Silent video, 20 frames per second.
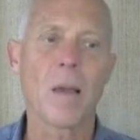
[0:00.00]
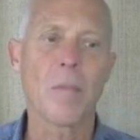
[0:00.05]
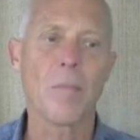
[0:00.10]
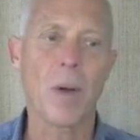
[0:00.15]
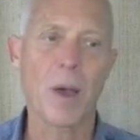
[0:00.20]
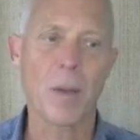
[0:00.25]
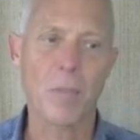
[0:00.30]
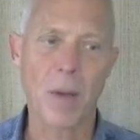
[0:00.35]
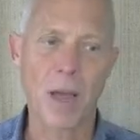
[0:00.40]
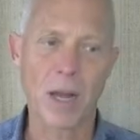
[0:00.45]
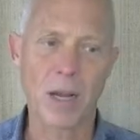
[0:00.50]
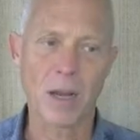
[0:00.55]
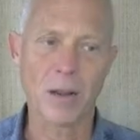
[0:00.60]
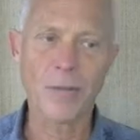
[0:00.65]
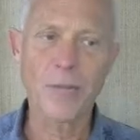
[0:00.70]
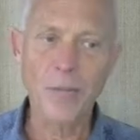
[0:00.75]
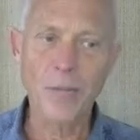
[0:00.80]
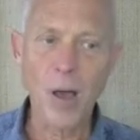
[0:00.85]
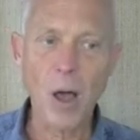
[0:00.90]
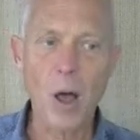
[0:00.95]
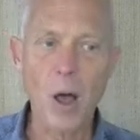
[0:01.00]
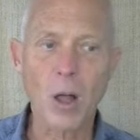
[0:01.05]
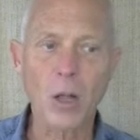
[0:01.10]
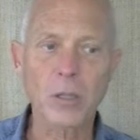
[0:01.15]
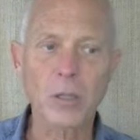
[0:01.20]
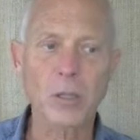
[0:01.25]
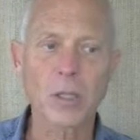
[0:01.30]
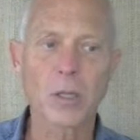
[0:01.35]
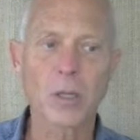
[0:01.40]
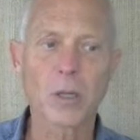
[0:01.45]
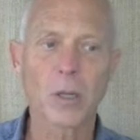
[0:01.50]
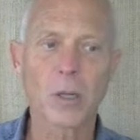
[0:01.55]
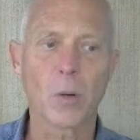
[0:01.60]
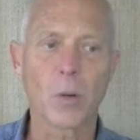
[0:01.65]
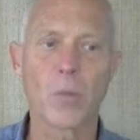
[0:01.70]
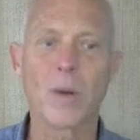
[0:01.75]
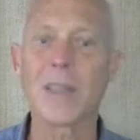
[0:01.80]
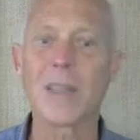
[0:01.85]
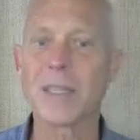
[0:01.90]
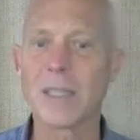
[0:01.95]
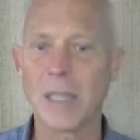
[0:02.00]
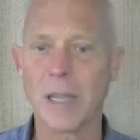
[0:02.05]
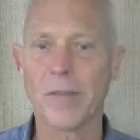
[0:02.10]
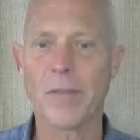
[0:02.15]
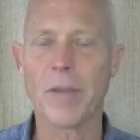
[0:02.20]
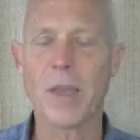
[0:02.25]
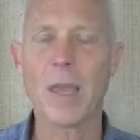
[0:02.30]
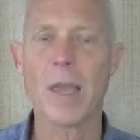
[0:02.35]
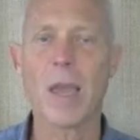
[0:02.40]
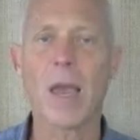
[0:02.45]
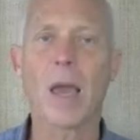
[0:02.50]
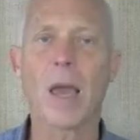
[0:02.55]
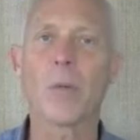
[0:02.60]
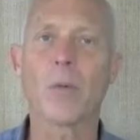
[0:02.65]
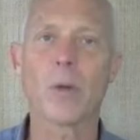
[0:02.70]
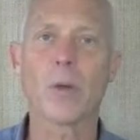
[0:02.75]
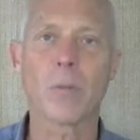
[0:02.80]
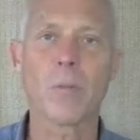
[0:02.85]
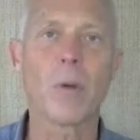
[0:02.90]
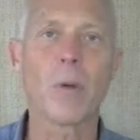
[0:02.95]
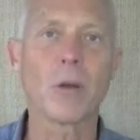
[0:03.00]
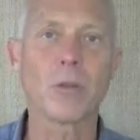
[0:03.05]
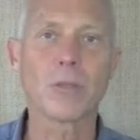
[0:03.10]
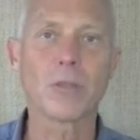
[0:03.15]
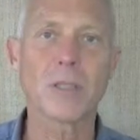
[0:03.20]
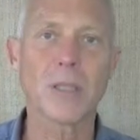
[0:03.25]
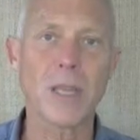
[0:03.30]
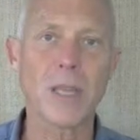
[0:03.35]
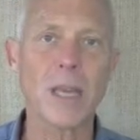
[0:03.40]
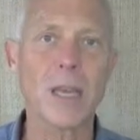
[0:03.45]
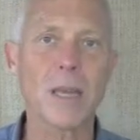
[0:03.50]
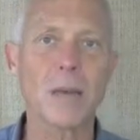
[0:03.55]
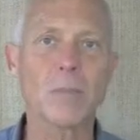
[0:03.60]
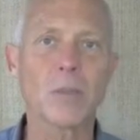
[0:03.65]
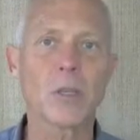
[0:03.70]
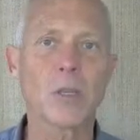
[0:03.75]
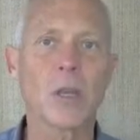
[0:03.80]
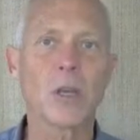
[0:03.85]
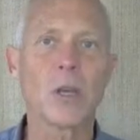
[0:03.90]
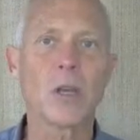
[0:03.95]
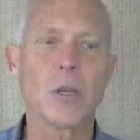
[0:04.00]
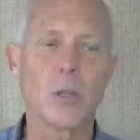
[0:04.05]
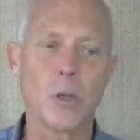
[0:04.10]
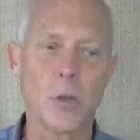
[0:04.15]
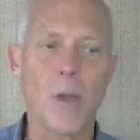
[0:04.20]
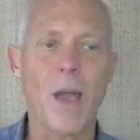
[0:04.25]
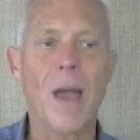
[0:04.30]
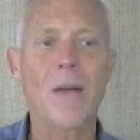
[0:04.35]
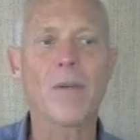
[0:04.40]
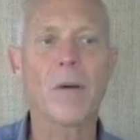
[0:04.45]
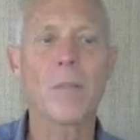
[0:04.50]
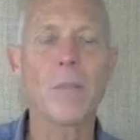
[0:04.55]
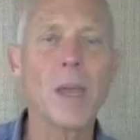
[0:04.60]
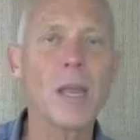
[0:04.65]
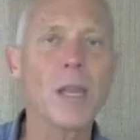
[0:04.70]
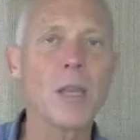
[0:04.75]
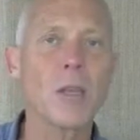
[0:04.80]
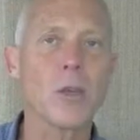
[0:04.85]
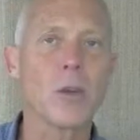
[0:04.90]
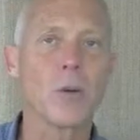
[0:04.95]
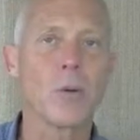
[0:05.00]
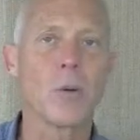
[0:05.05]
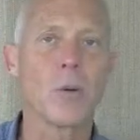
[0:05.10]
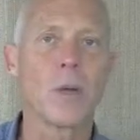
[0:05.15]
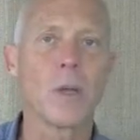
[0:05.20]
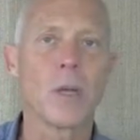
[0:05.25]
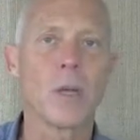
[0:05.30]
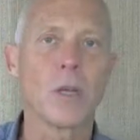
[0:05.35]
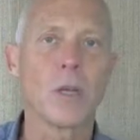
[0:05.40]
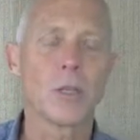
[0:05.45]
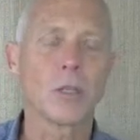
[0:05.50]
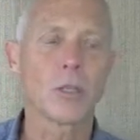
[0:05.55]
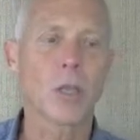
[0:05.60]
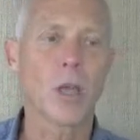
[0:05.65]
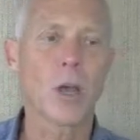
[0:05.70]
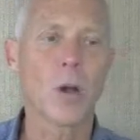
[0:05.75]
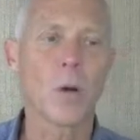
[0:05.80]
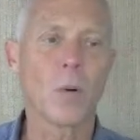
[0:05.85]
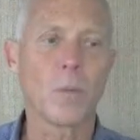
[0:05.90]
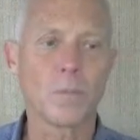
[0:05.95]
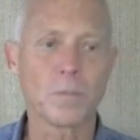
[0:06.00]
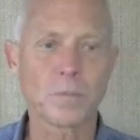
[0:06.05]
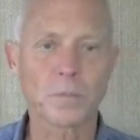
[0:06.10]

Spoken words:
But by default with Divi and with most themes, you have a menu. So